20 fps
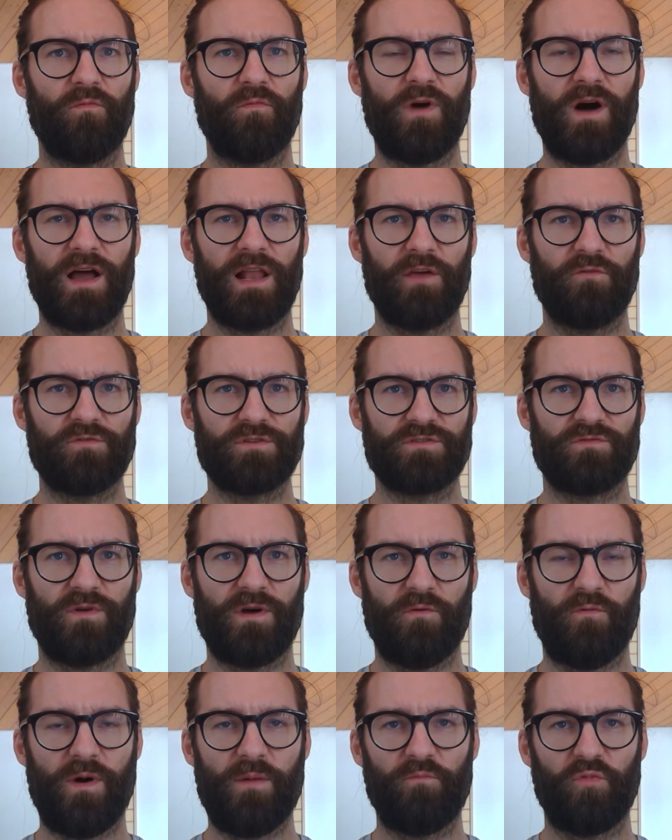while it was
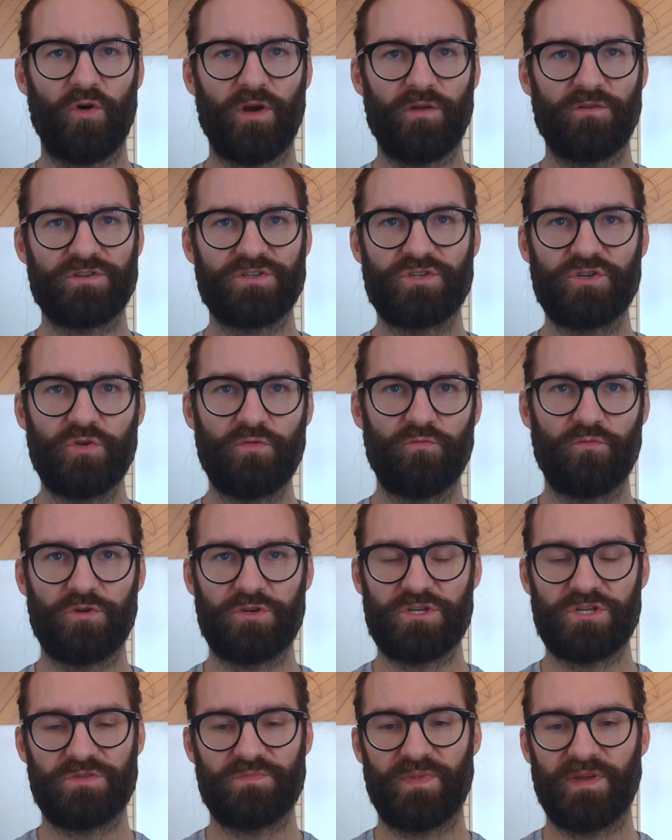at one point assumed would
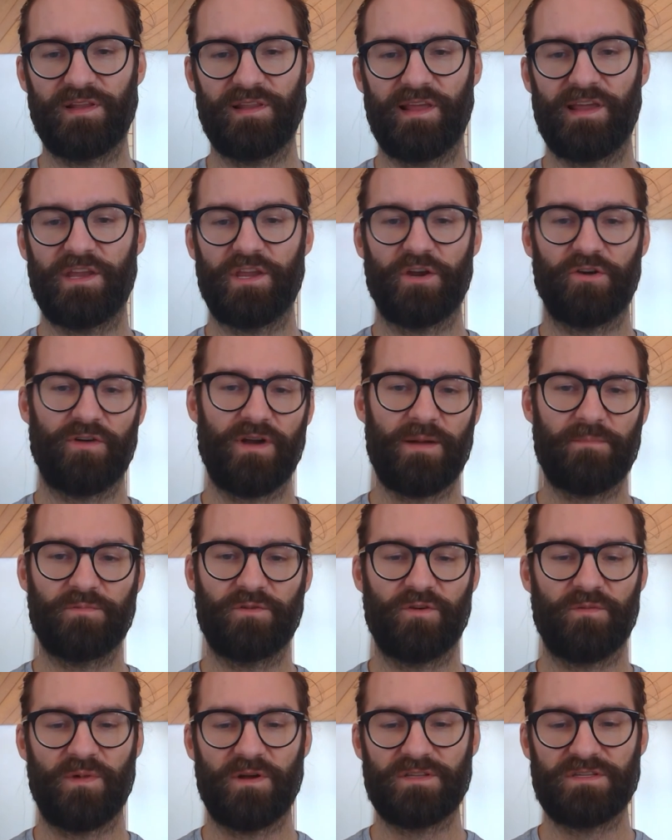just be linear up
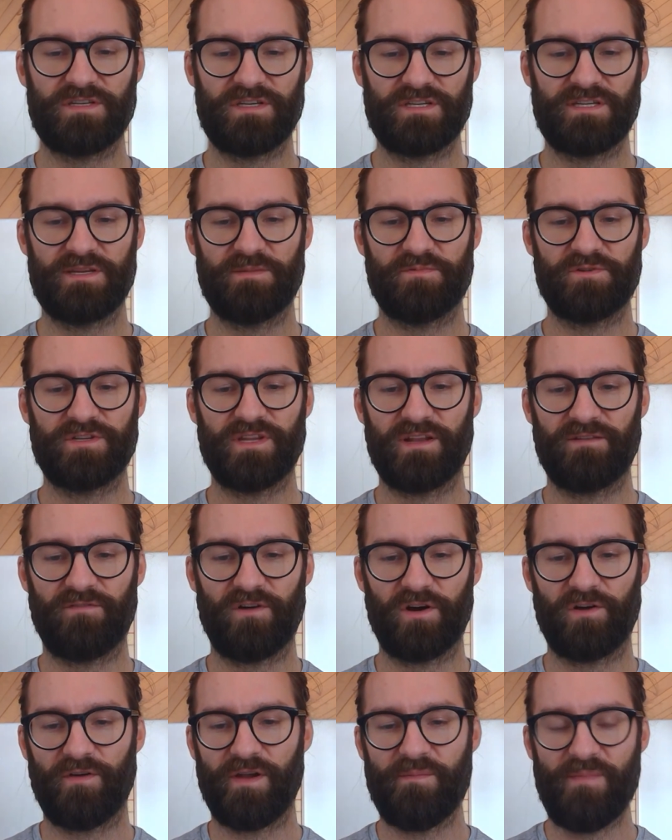to about 60% of
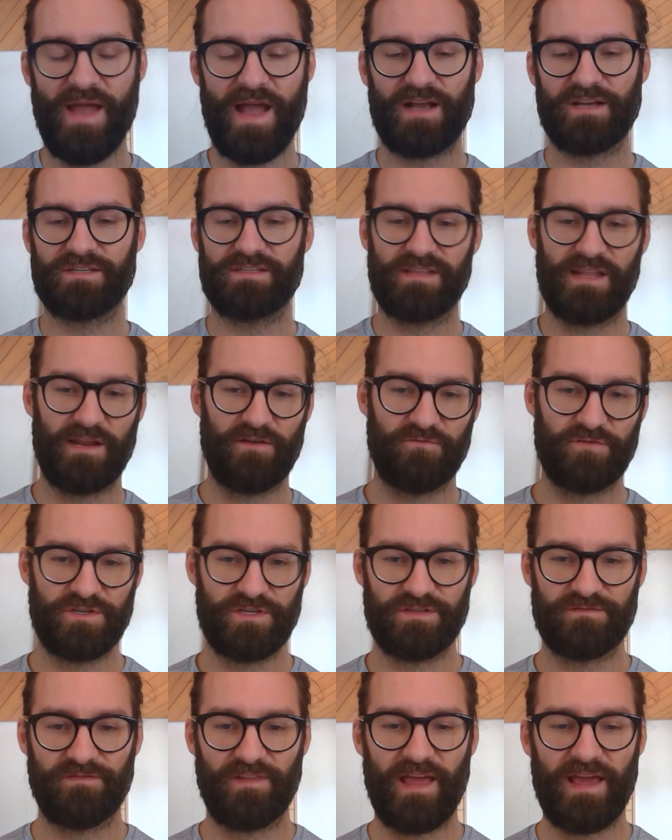heart rate max, and then it would
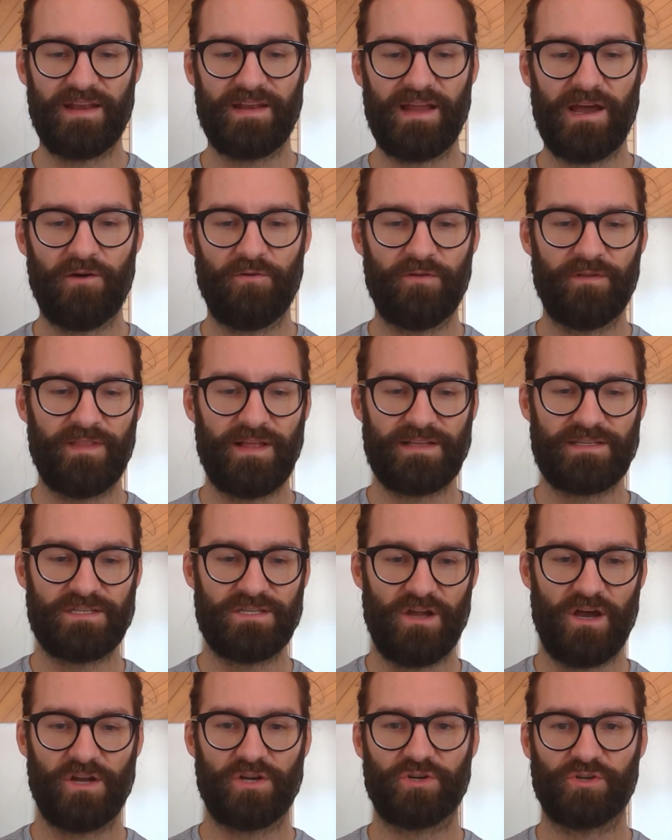just flatten out. That's
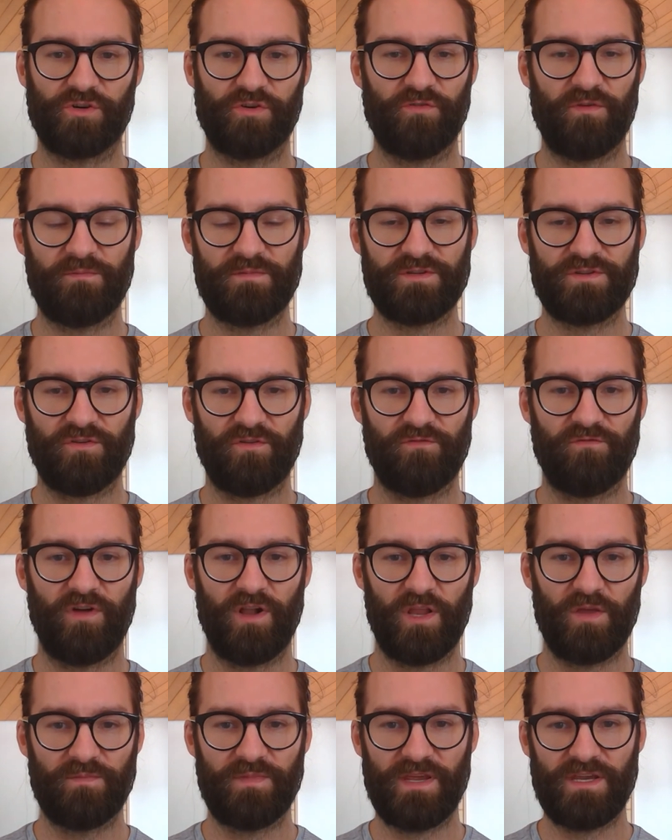not true. I mean, stroke
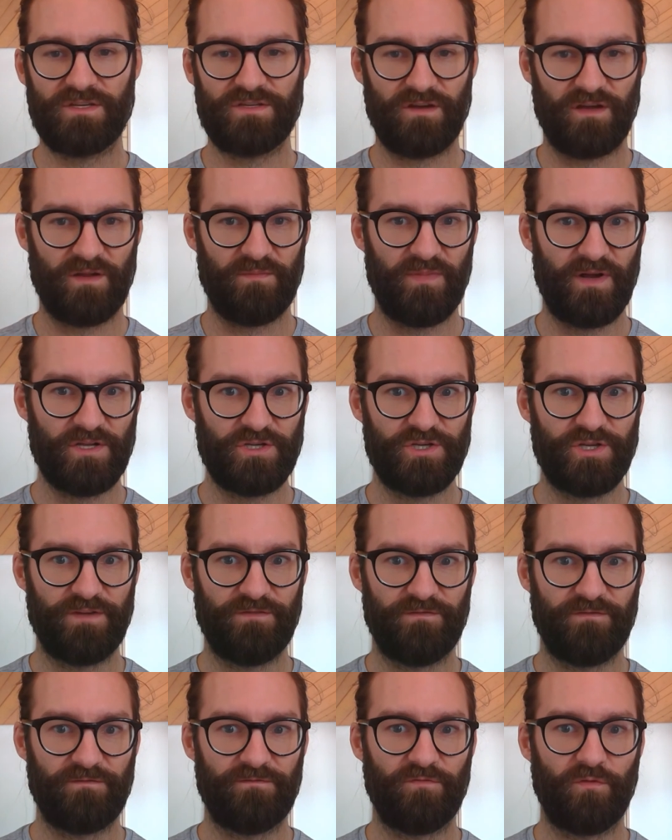volume takes on a bunch of
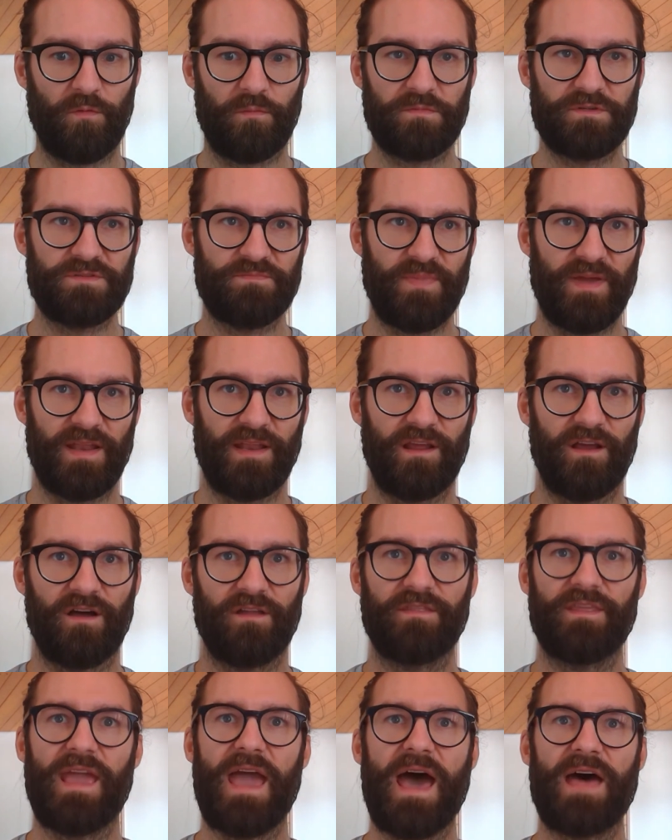different forms depending
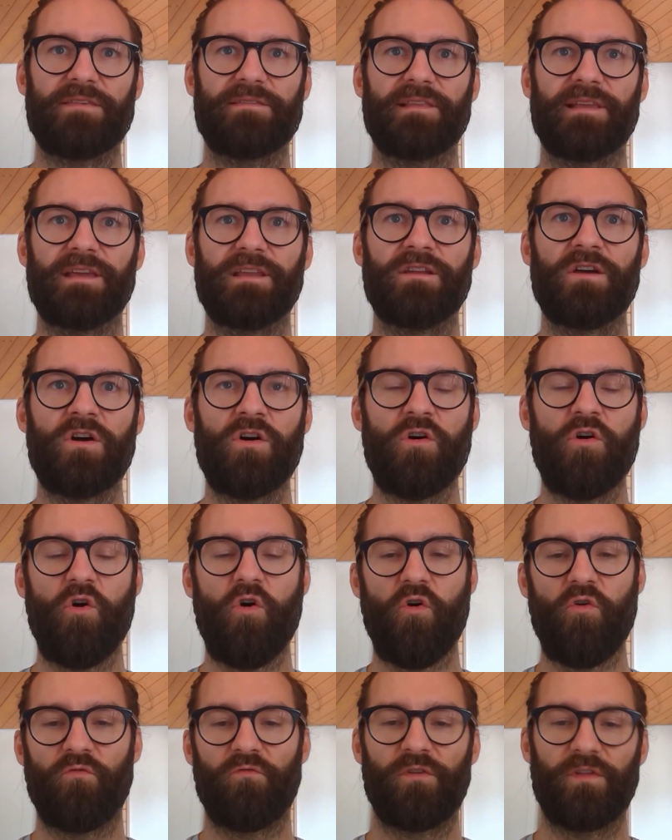on the athlete
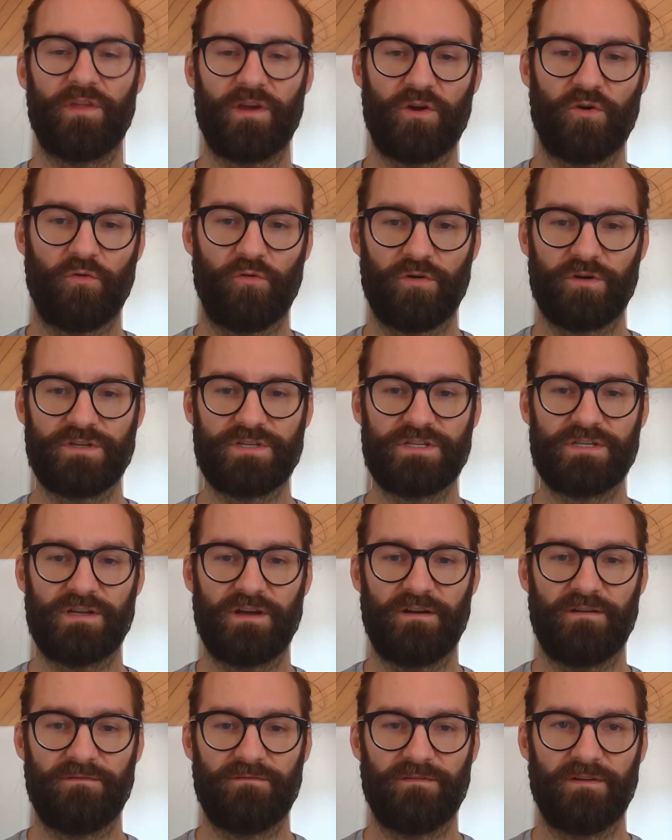over the course
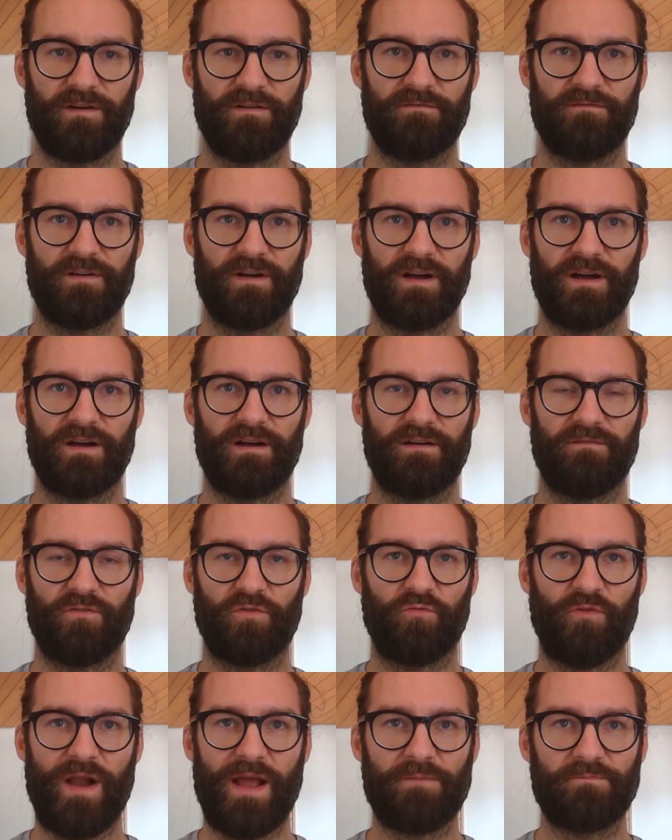of a
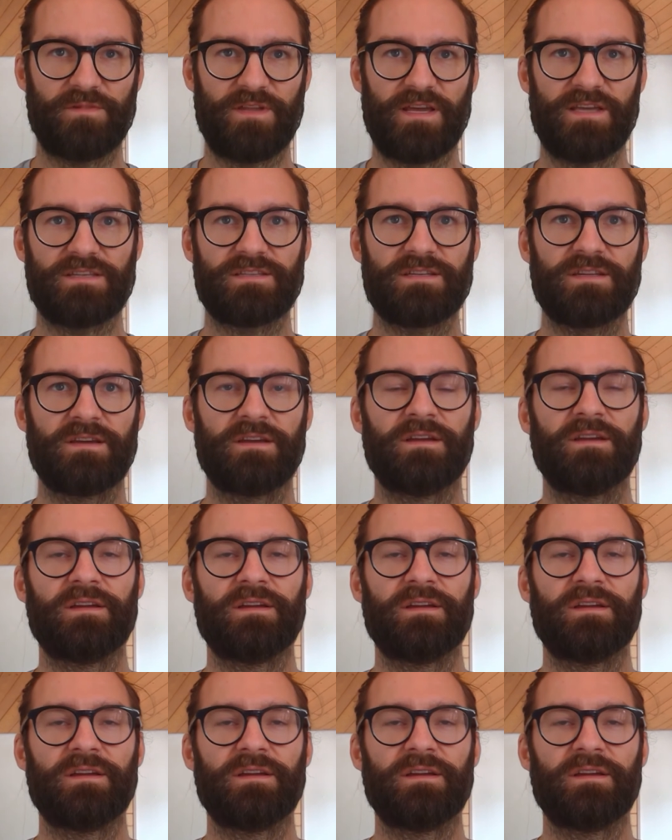ramp test,